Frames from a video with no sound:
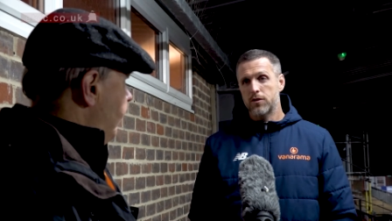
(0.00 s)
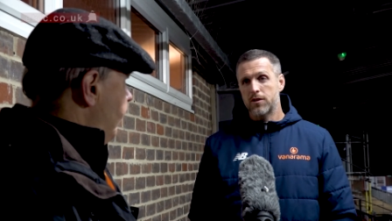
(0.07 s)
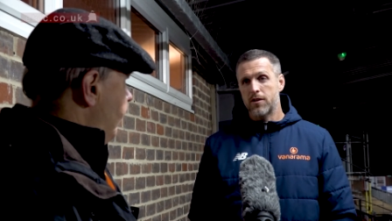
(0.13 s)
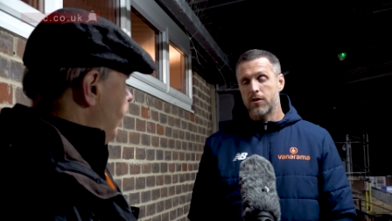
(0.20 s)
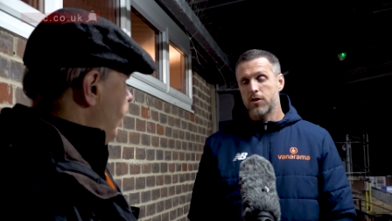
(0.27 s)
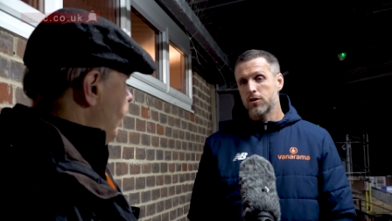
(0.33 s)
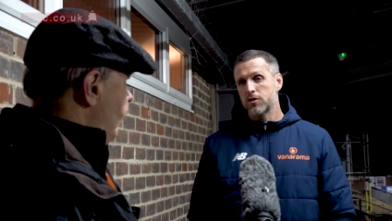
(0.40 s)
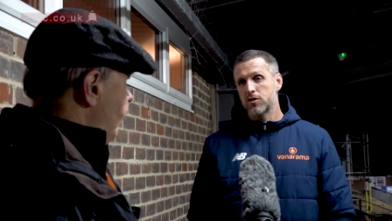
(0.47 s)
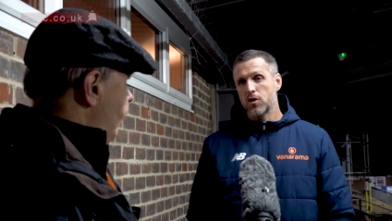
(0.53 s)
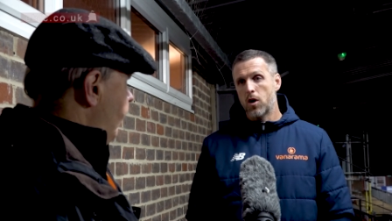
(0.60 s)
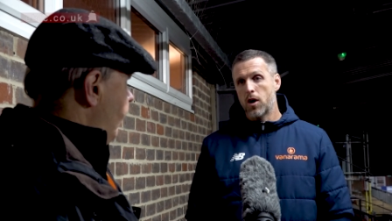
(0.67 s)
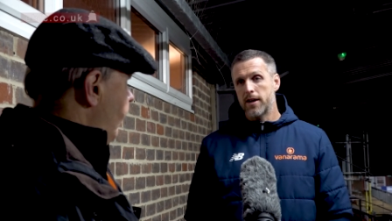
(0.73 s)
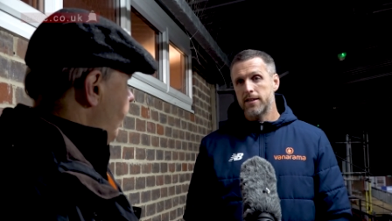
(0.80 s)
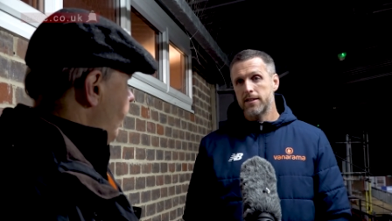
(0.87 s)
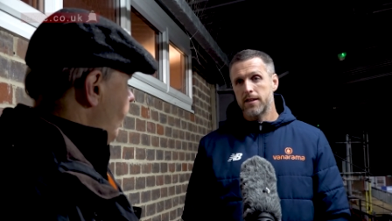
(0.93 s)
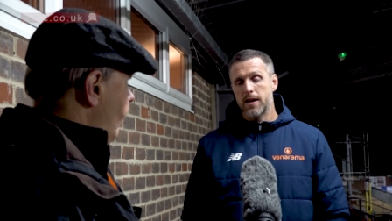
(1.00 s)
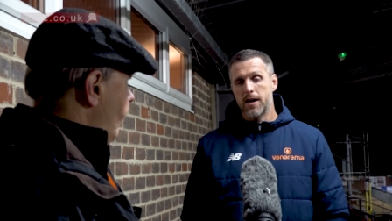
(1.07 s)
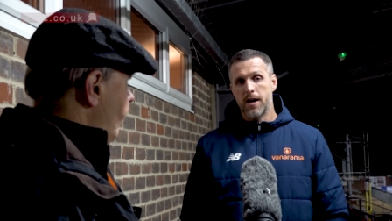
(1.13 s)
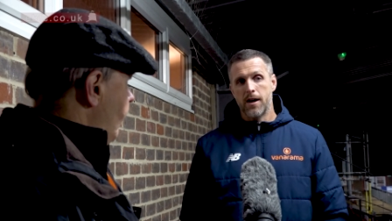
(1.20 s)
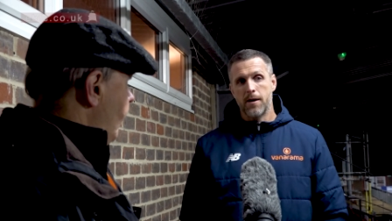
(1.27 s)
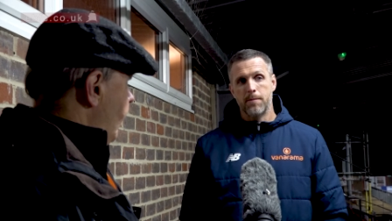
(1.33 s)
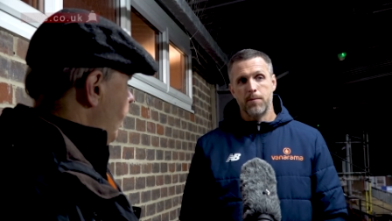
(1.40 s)
They're a good side,
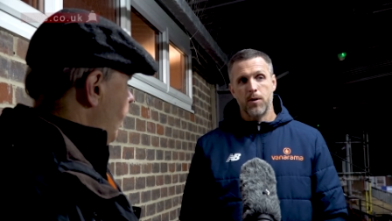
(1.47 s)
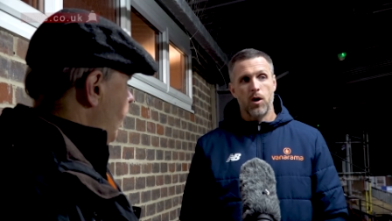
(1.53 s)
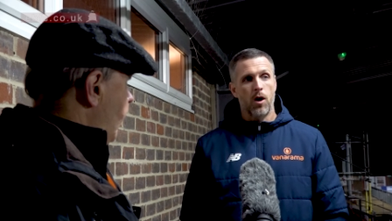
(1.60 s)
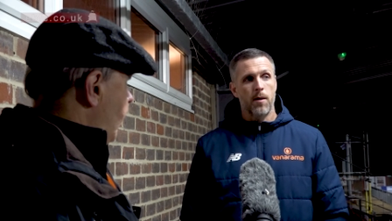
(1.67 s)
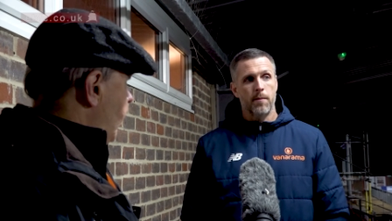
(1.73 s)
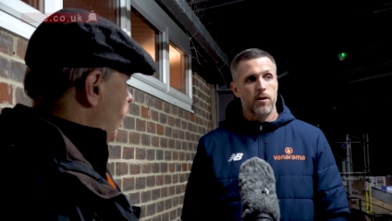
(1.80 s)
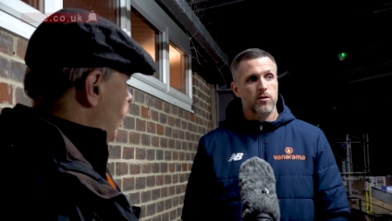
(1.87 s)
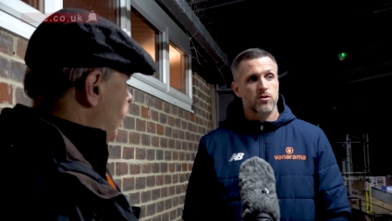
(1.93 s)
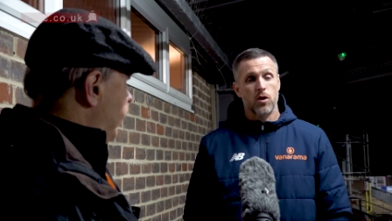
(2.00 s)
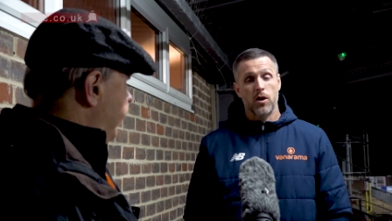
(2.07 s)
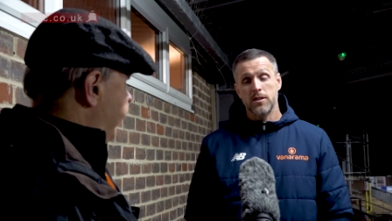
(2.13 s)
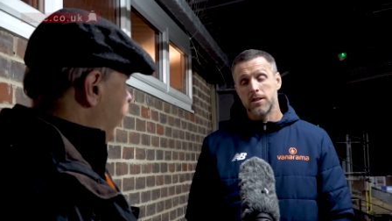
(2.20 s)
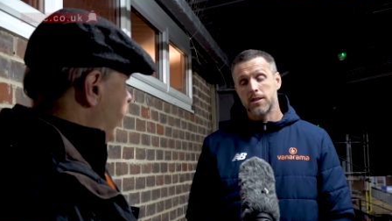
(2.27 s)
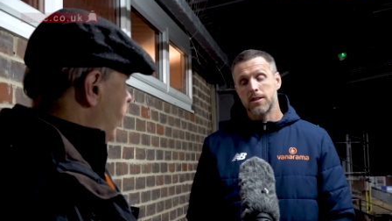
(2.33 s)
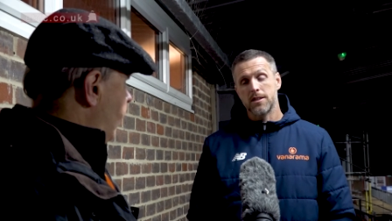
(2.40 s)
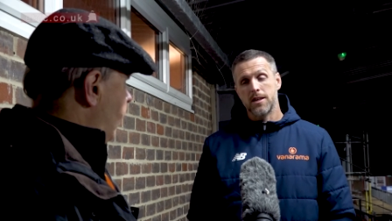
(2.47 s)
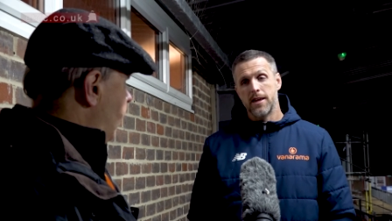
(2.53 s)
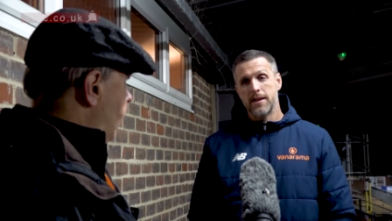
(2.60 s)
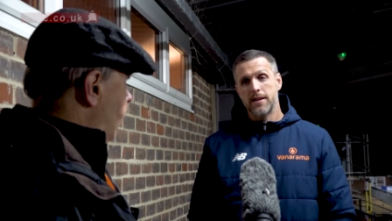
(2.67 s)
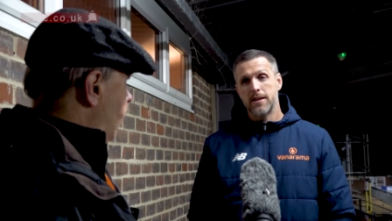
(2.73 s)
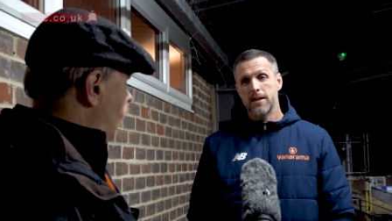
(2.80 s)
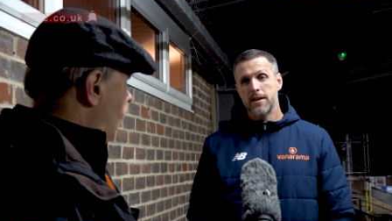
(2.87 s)
but like most sides in this
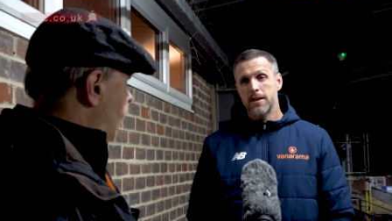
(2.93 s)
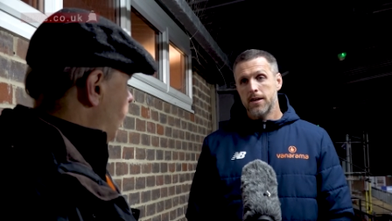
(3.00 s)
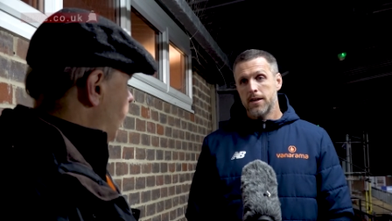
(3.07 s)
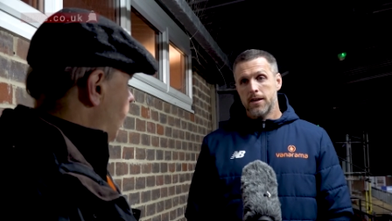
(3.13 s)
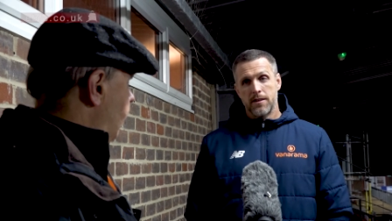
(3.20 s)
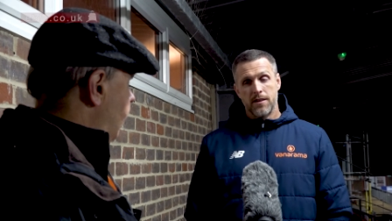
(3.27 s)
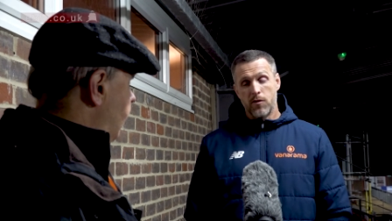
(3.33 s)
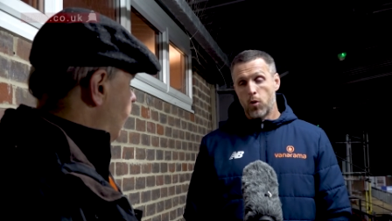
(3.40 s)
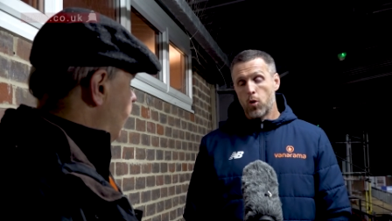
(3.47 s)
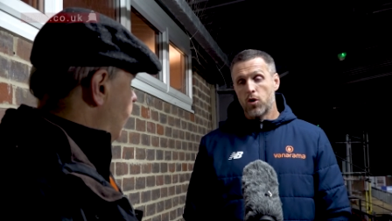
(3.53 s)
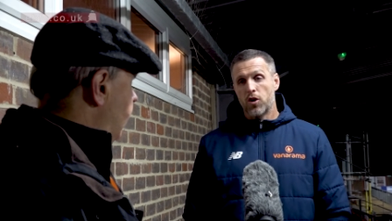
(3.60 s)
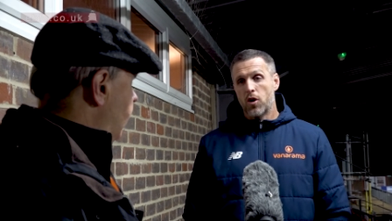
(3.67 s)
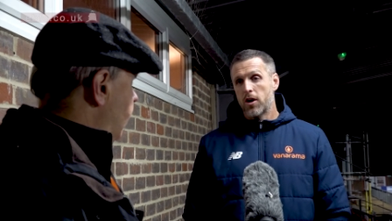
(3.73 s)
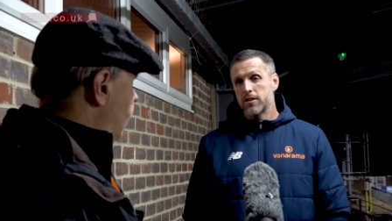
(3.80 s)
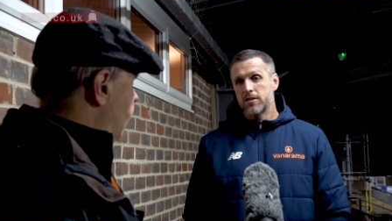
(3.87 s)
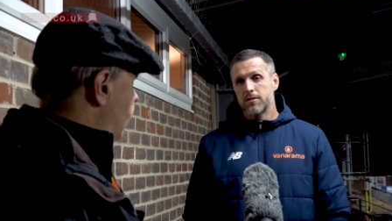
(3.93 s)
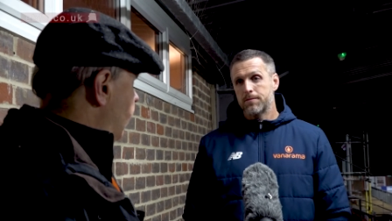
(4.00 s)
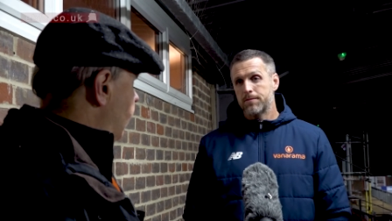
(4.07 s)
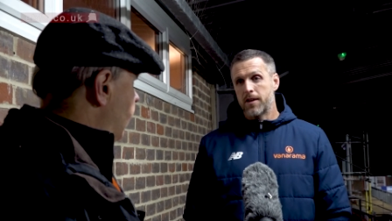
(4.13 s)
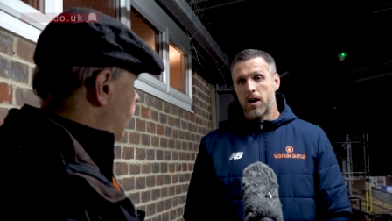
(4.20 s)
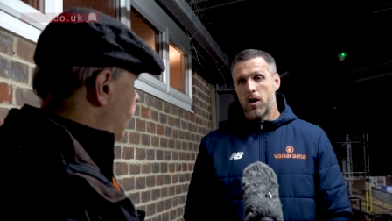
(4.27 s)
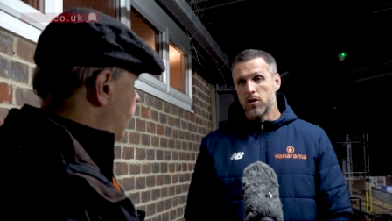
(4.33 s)
league, they're organised,
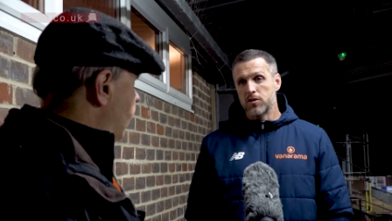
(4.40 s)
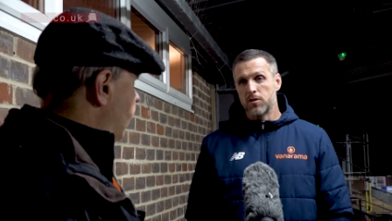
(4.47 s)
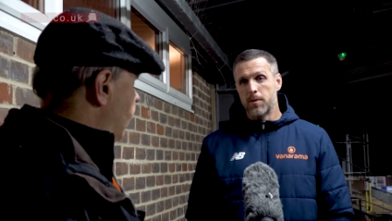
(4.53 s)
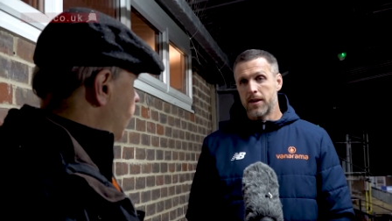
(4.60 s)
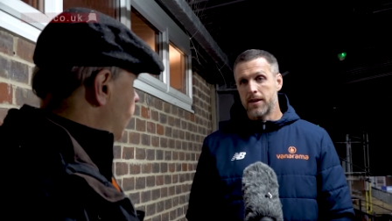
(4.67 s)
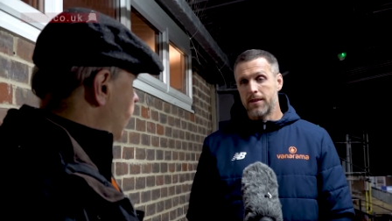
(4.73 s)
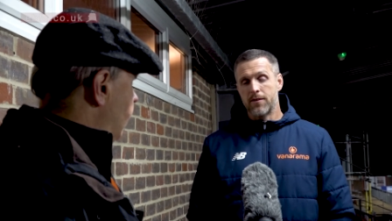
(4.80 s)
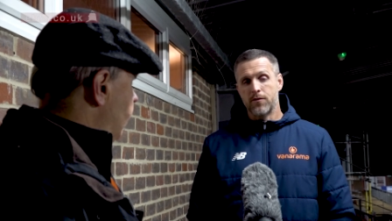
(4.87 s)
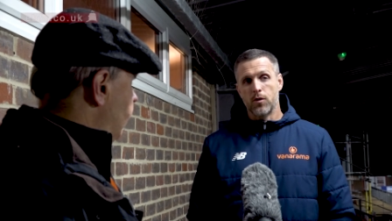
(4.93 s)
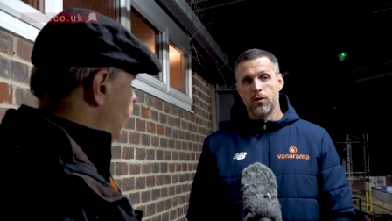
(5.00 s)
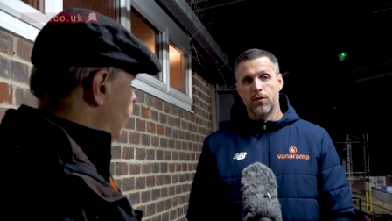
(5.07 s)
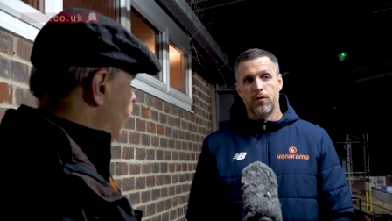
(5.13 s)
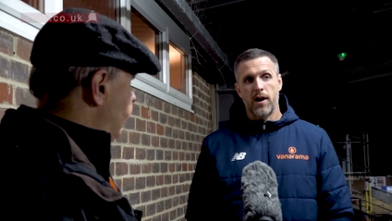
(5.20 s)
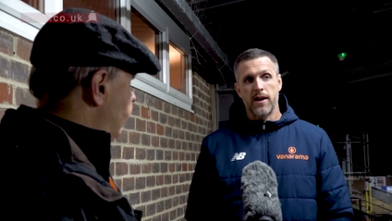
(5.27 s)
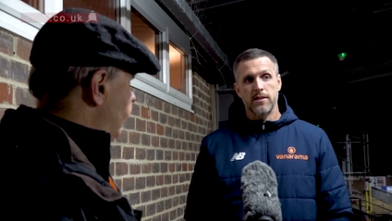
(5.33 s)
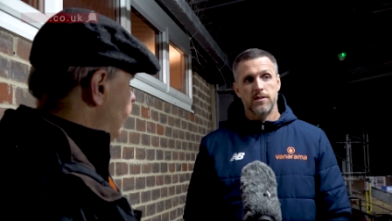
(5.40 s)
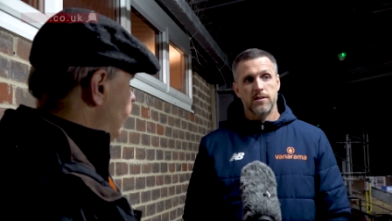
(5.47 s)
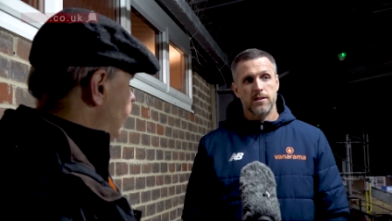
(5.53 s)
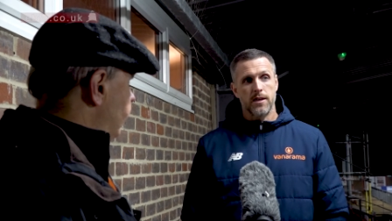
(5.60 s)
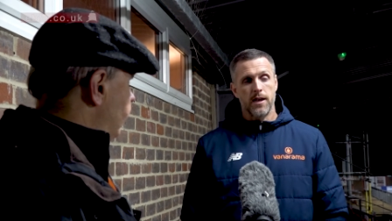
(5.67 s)
they're hard to beat, they've got threats.